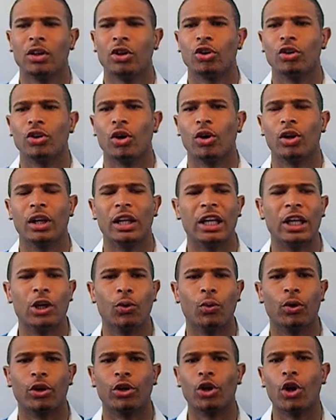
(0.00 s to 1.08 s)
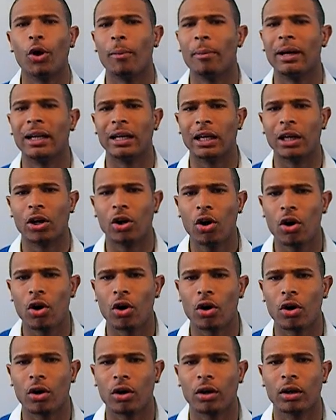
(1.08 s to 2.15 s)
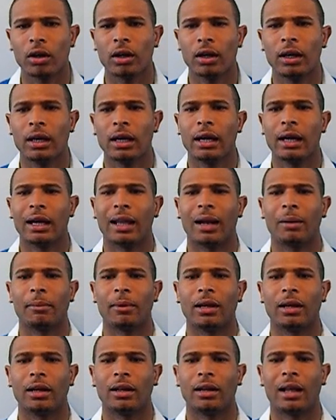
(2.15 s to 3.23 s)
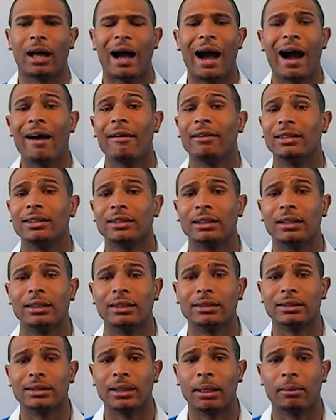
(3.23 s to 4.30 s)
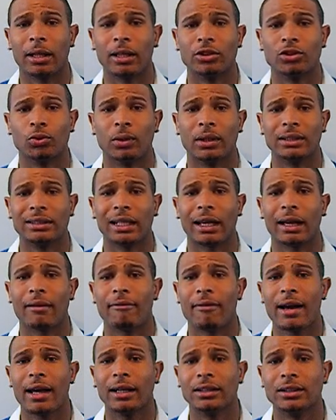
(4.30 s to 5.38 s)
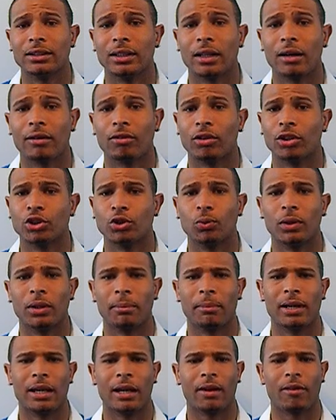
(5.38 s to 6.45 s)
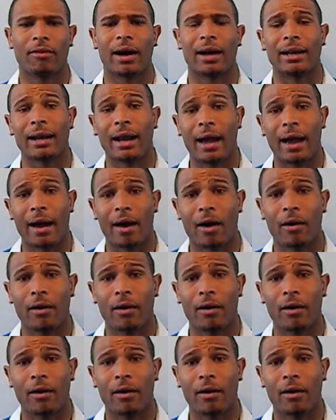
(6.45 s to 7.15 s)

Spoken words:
little or no money at all. And obviously this is something that you want to take advantage of, or else you wouldn't be here right now.